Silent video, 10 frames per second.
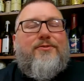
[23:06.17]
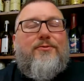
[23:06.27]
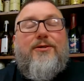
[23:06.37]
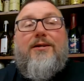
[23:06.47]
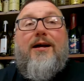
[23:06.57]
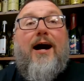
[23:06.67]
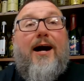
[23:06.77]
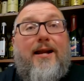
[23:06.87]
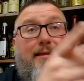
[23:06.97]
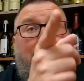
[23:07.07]
So,
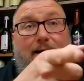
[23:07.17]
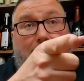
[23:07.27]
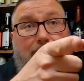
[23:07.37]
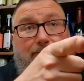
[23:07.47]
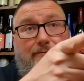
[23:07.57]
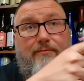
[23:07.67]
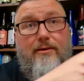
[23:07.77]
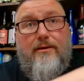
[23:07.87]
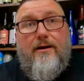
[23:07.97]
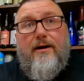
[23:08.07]
I'm going to take off
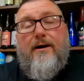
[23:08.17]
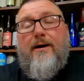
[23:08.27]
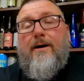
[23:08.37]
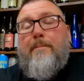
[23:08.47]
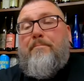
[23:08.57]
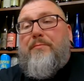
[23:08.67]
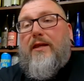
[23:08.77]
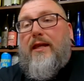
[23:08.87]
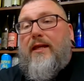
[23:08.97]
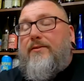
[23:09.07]
and
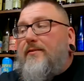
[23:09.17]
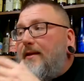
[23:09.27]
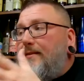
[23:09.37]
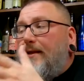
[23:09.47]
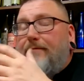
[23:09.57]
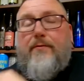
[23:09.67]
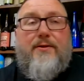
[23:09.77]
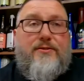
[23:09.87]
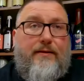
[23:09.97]
just say thank you very much,